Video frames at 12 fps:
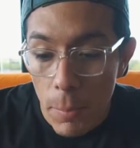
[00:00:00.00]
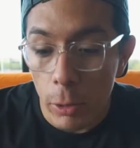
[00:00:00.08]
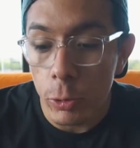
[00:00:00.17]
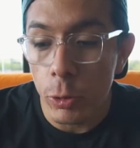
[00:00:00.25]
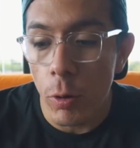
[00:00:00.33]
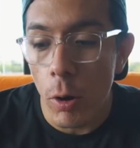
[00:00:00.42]

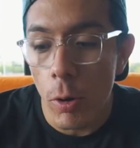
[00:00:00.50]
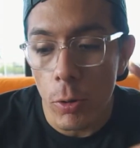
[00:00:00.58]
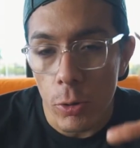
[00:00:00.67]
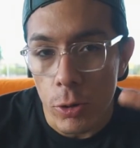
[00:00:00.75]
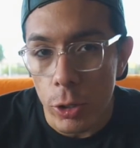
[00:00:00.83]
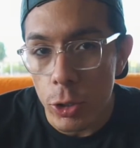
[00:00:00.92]
build your
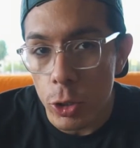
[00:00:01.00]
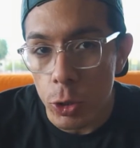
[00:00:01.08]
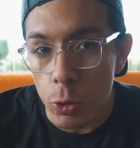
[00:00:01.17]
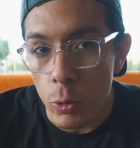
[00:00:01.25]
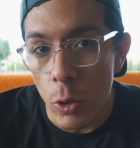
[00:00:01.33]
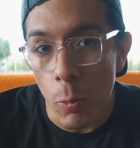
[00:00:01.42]
own, or you can
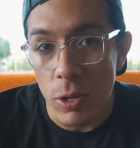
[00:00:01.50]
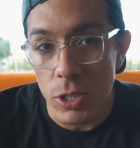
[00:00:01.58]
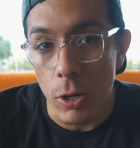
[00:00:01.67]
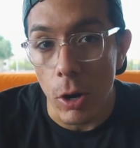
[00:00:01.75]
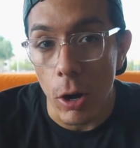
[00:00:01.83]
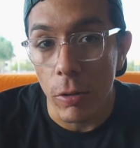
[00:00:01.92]
just do the
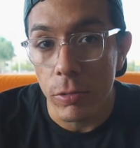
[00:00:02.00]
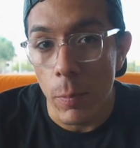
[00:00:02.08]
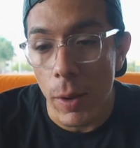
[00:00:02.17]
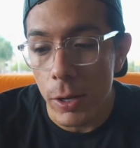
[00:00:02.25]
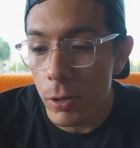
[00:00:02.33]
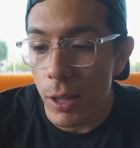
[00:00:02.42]
ones that are off
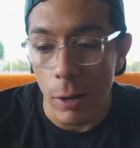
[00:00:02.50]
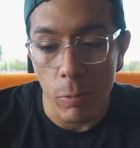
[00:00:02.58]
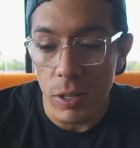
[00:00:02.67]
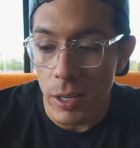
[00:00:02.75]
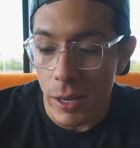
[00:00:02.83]
the menu like we